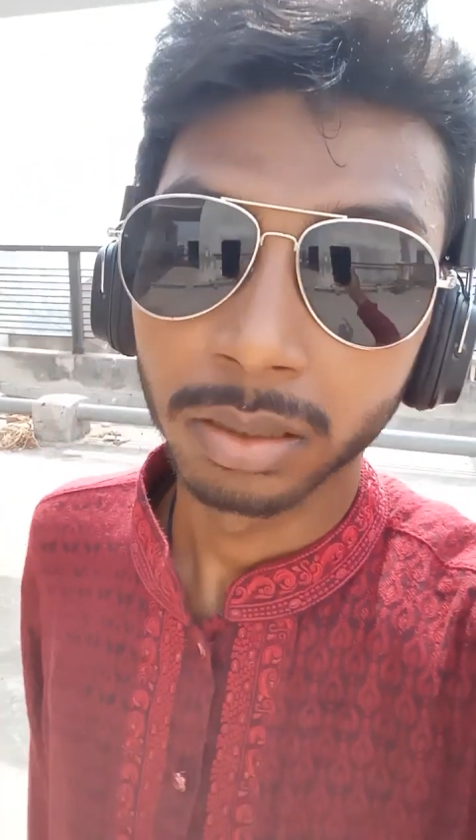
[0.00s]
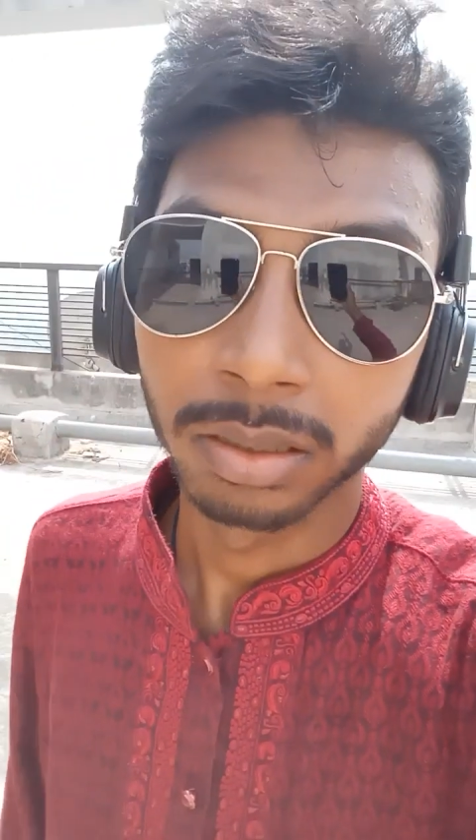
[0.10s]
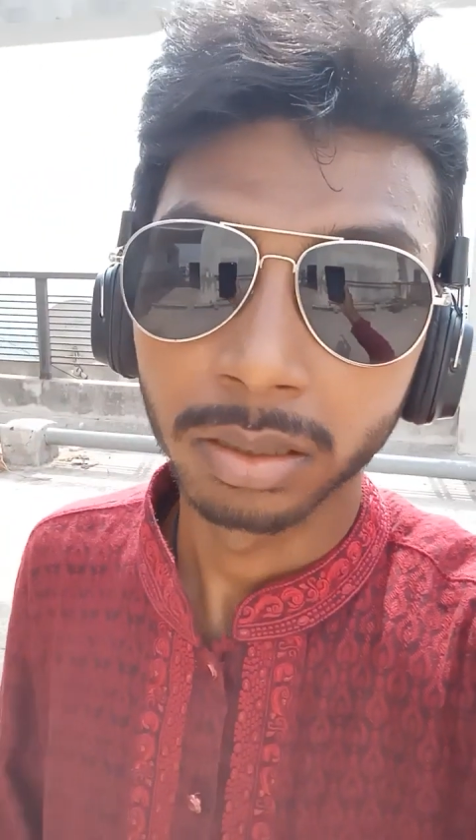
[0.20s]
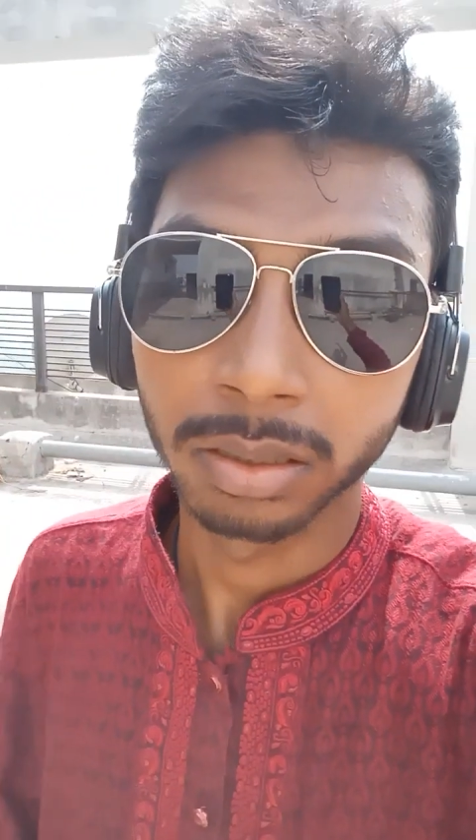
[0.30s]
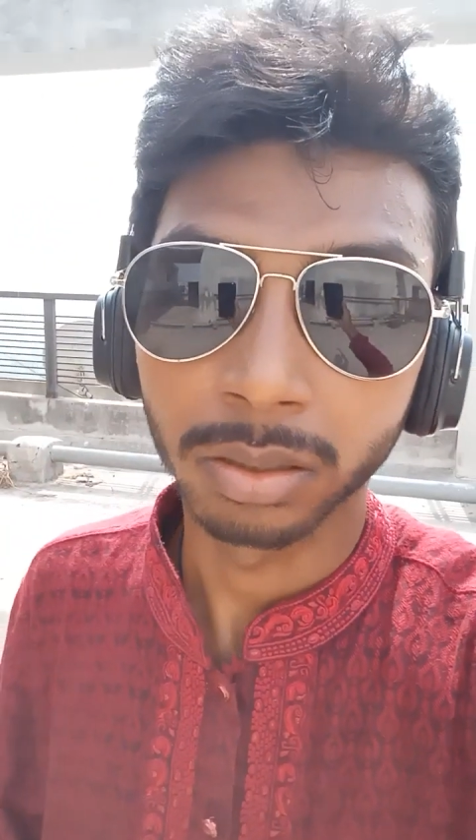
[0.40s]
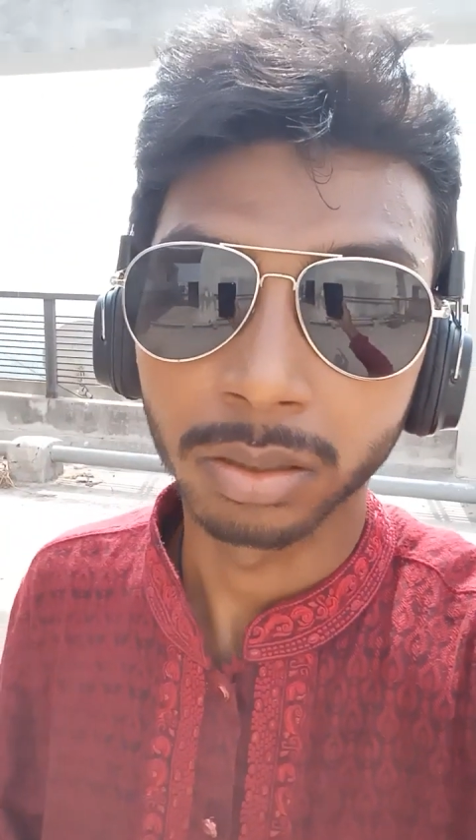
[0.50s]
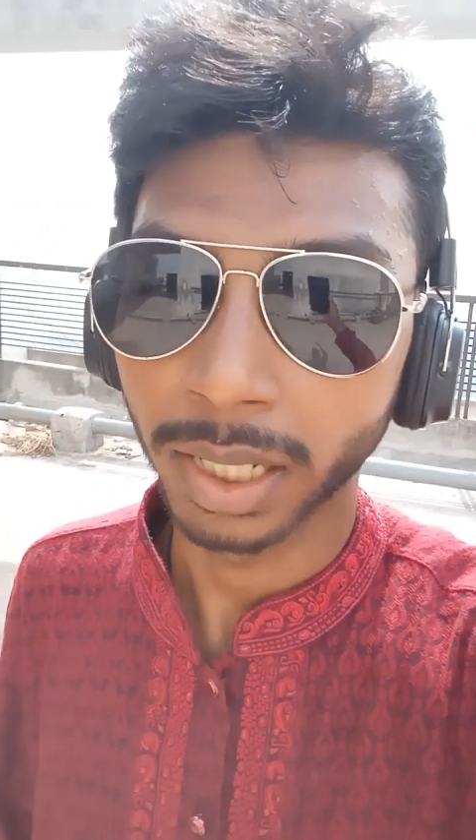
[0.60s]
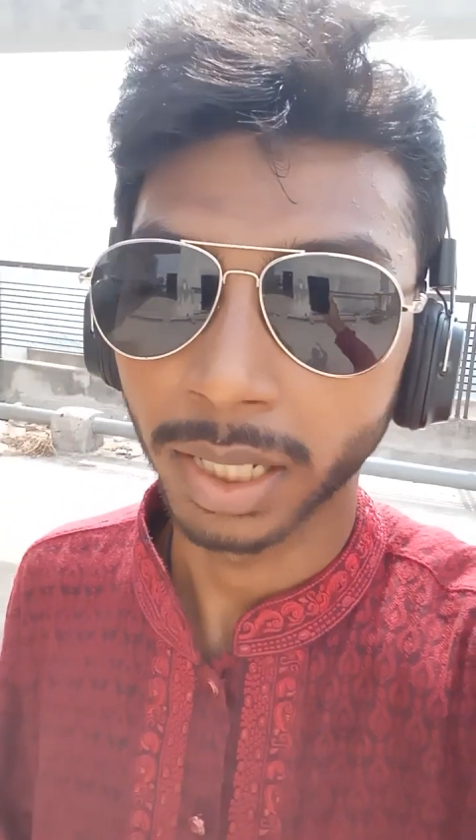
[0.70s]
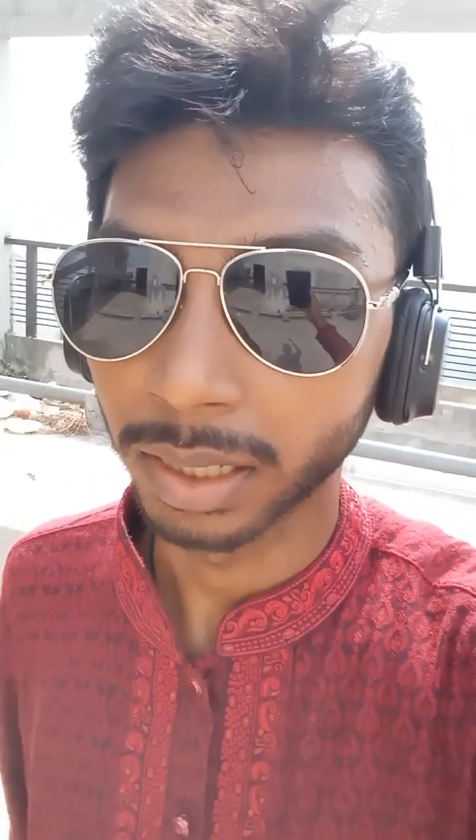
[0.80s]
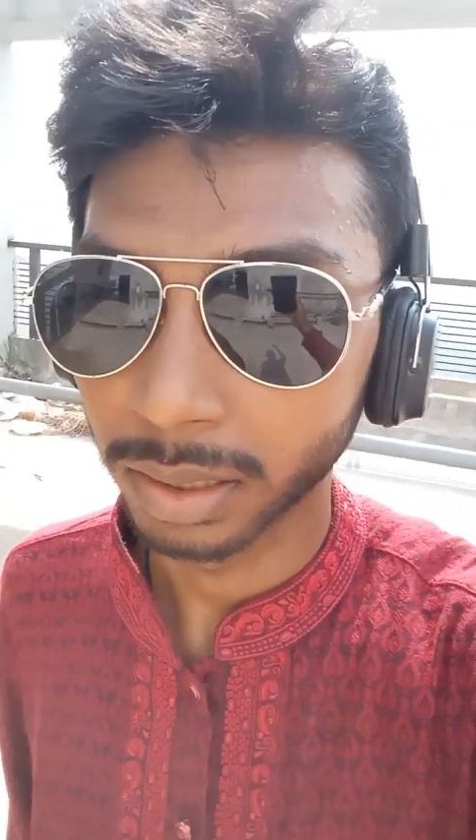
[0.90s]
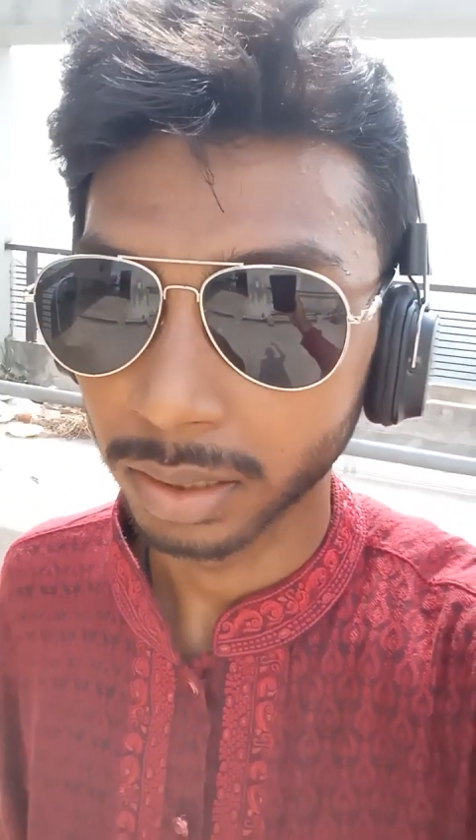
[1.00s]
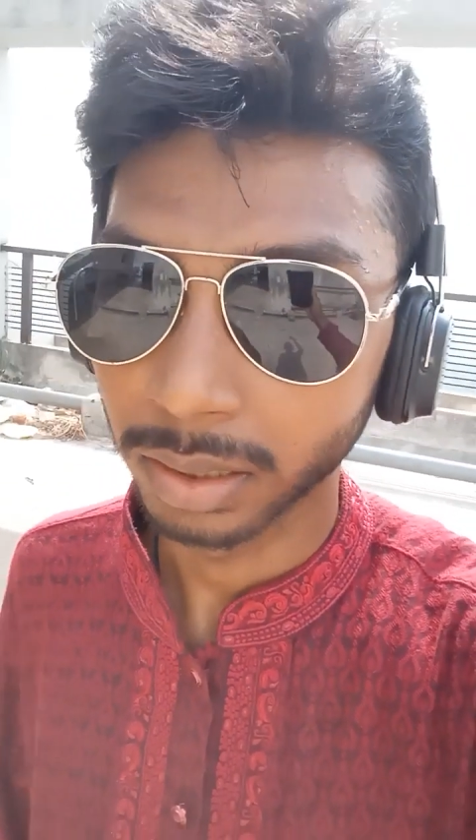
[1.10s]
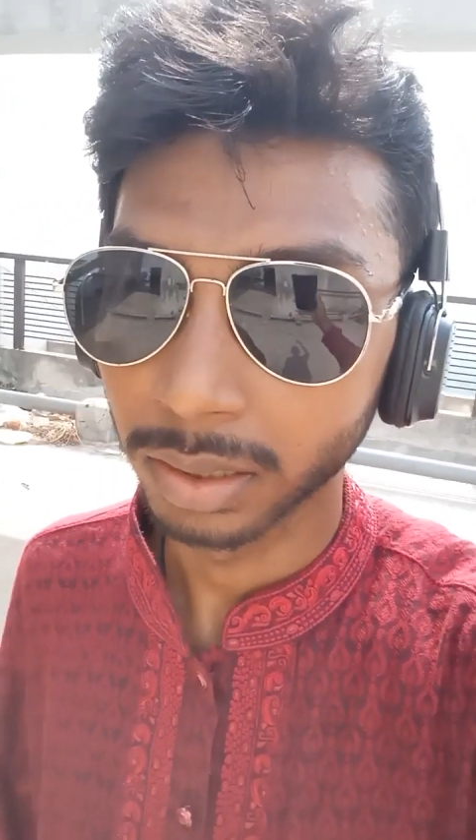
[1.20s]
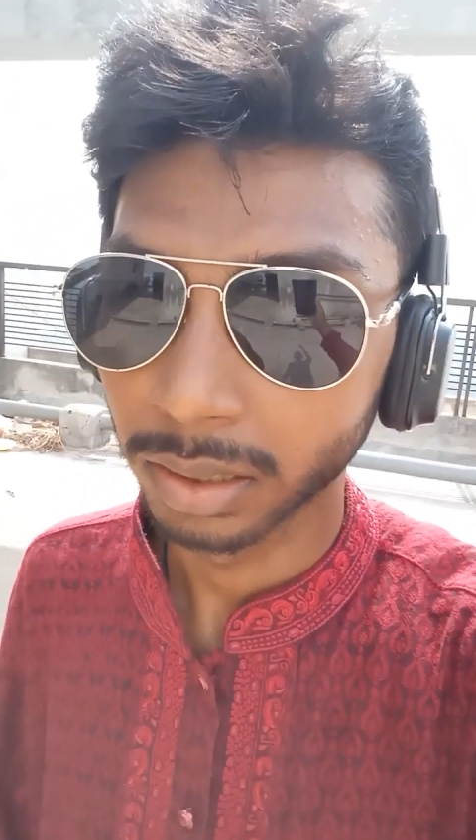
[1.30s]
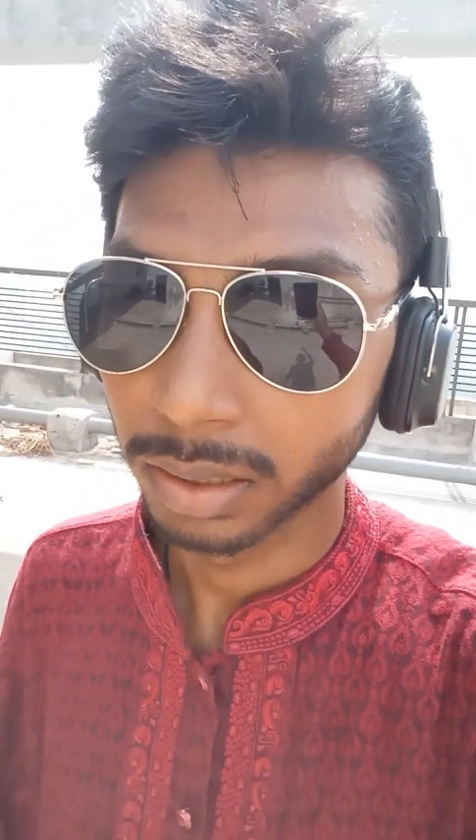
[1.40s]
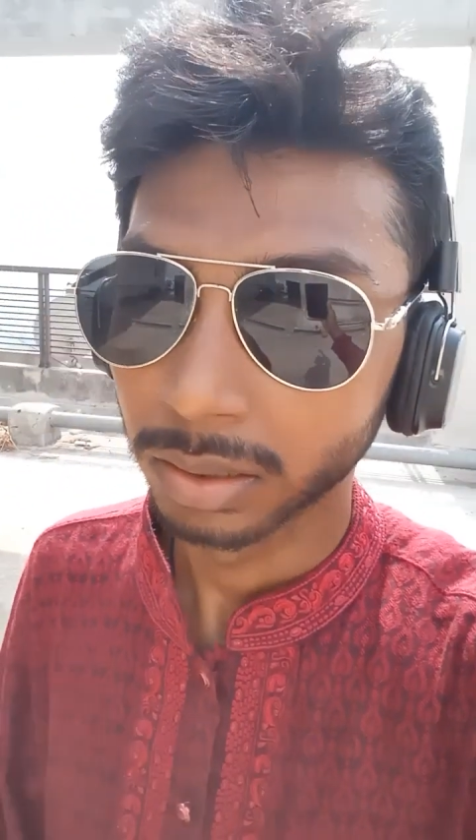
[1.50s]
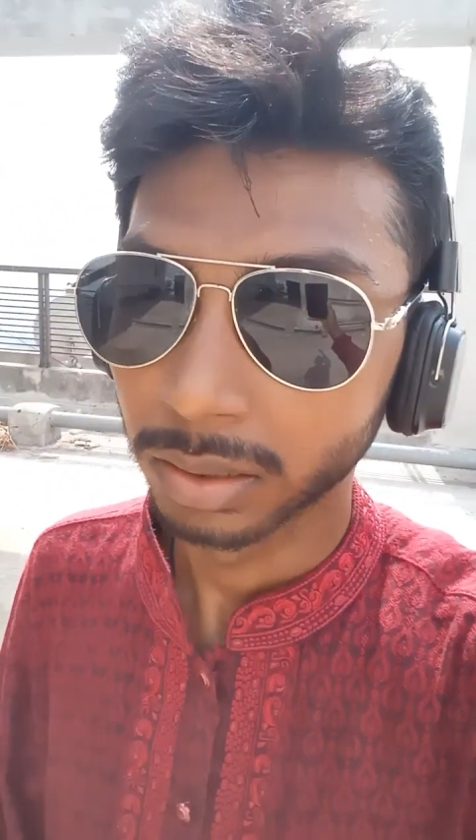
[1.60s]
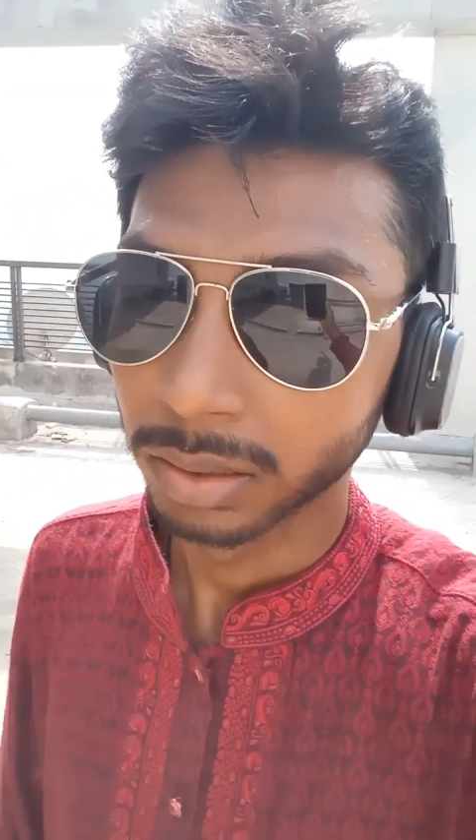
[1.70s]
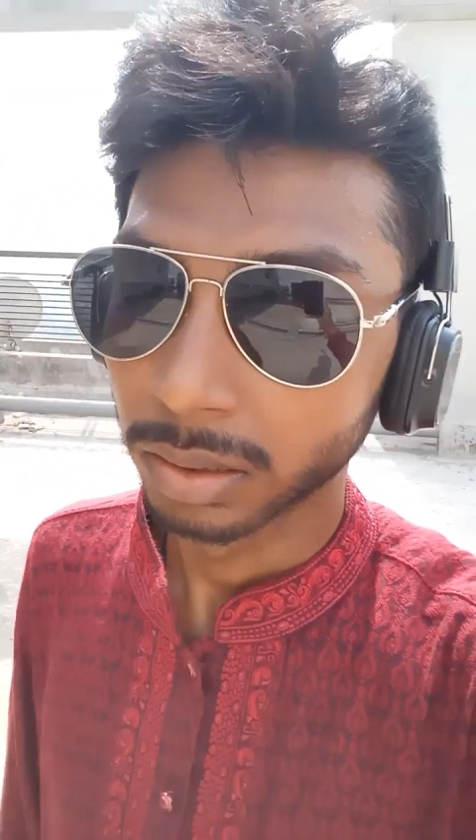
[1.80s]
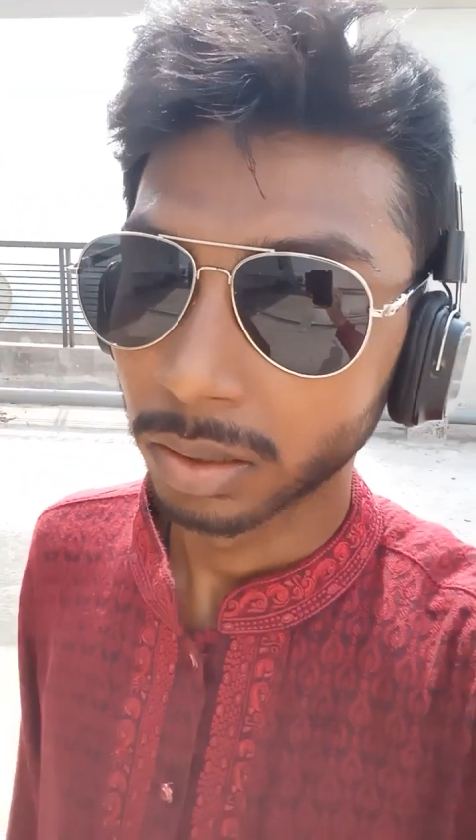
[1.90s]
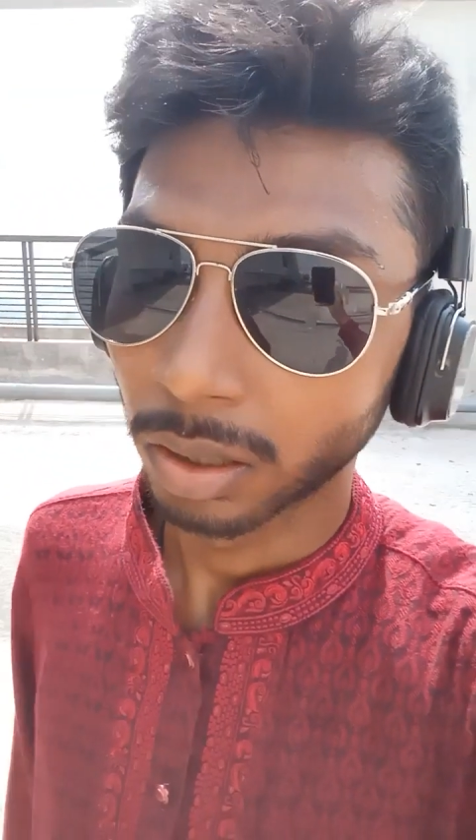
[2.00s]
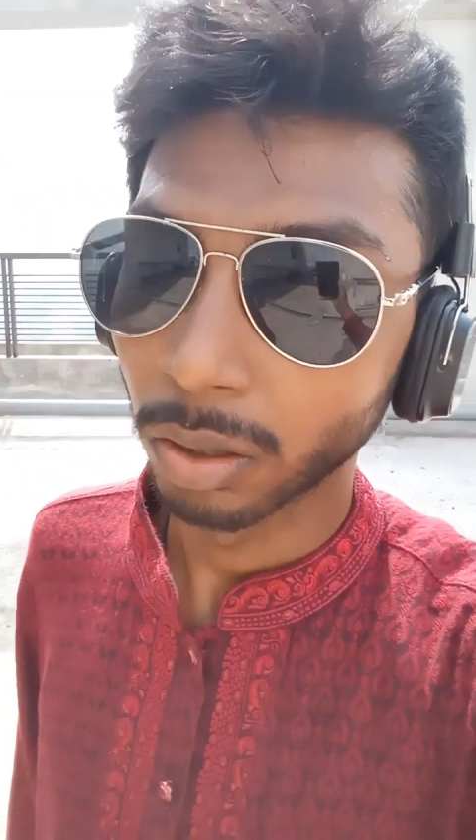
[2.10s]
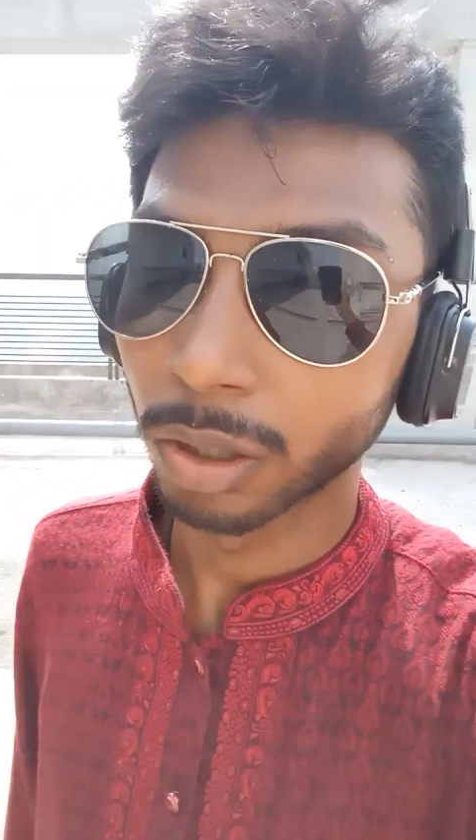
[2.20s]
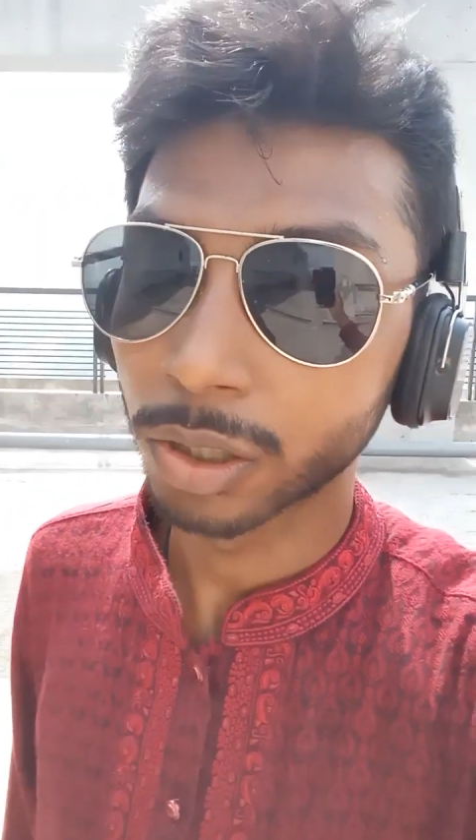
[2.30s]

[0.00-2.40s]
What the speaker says: So yeah, always